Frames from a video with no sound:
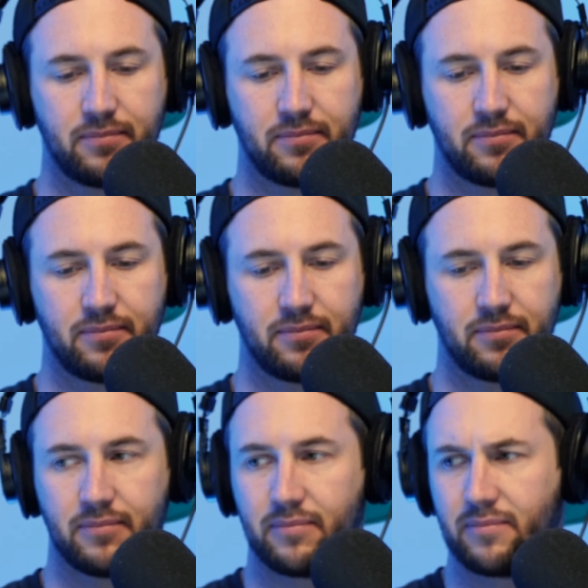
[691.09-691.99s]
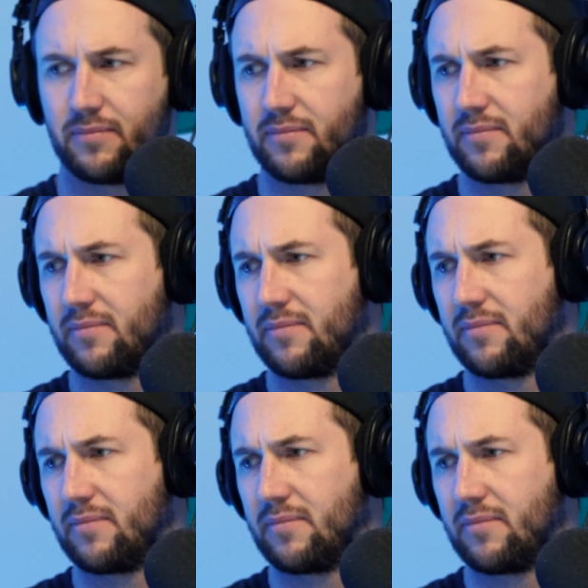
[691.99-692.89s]

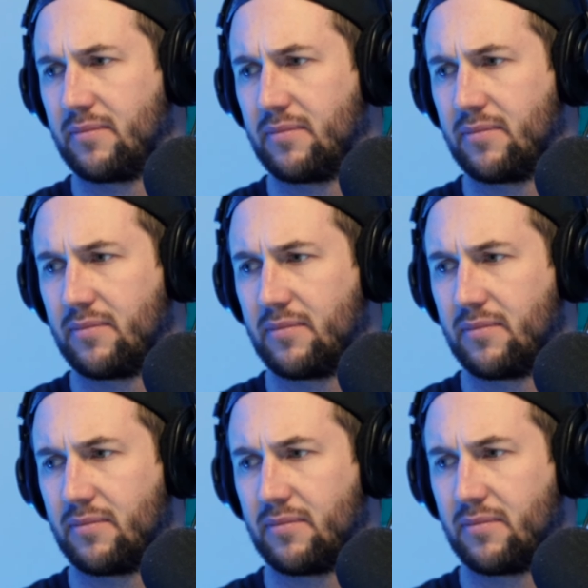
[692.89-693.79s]
This person isn't speaking.